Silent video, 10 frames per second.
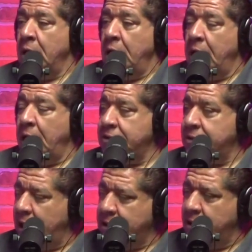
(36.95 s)
And I
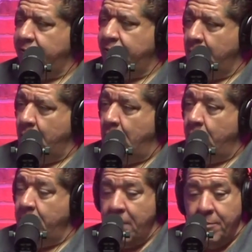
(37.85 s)
sat there for a while.
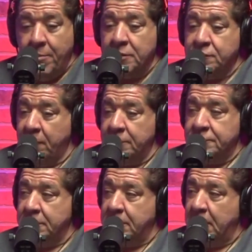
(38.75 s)
One of my best
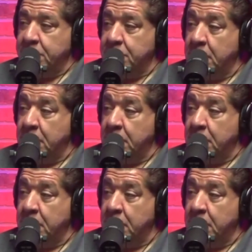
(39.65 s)
friends did that shit.